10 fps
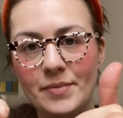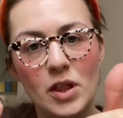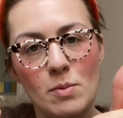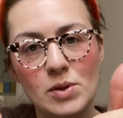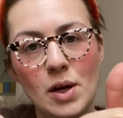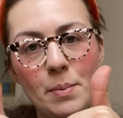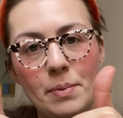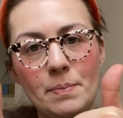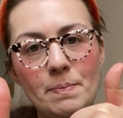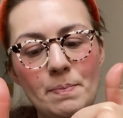Thumbs up.
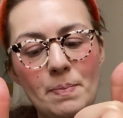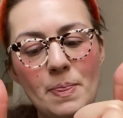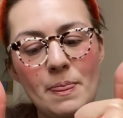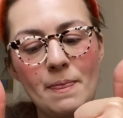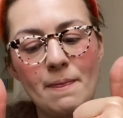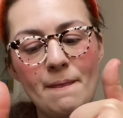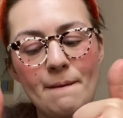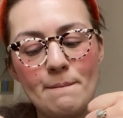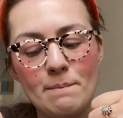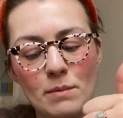
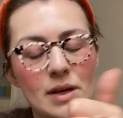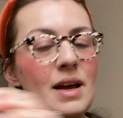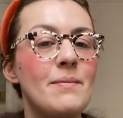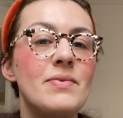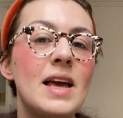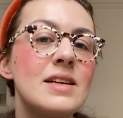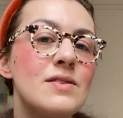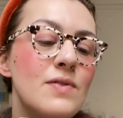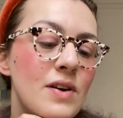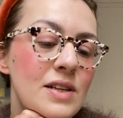But yeah, thanks
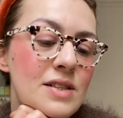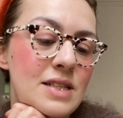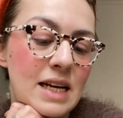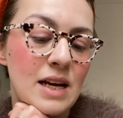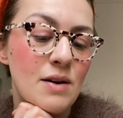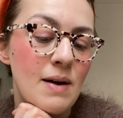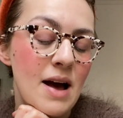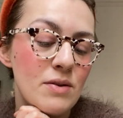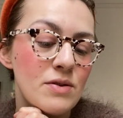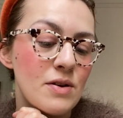for sticking
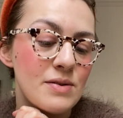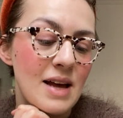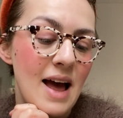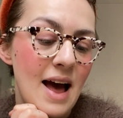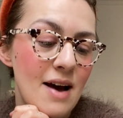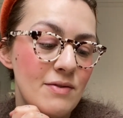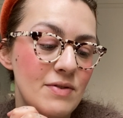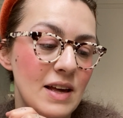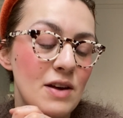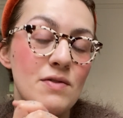around, those that have.
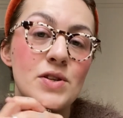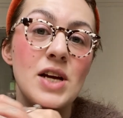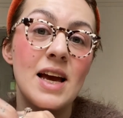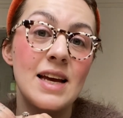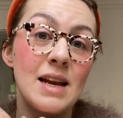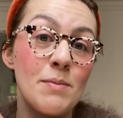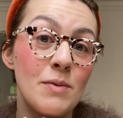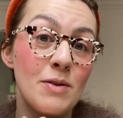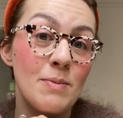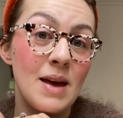Thank you for checking in
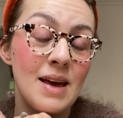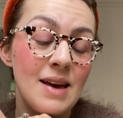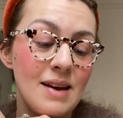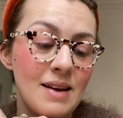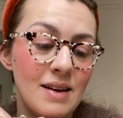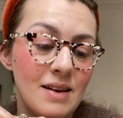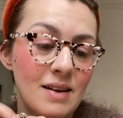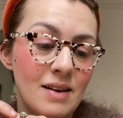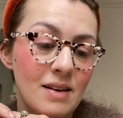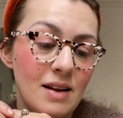with me.
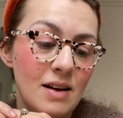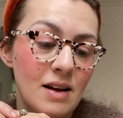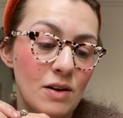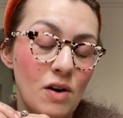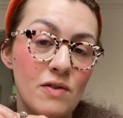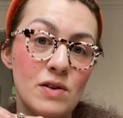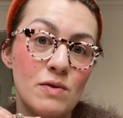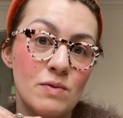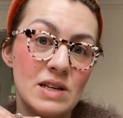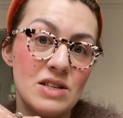A lot of you
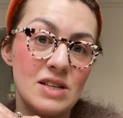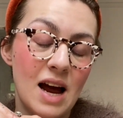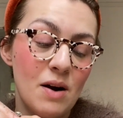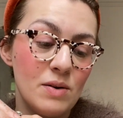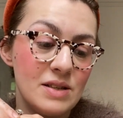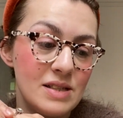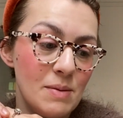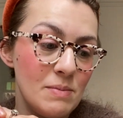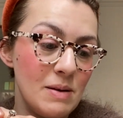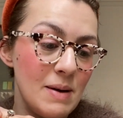have reached out and
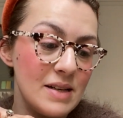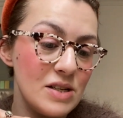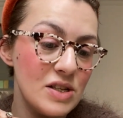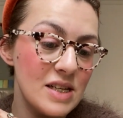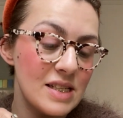sent me messages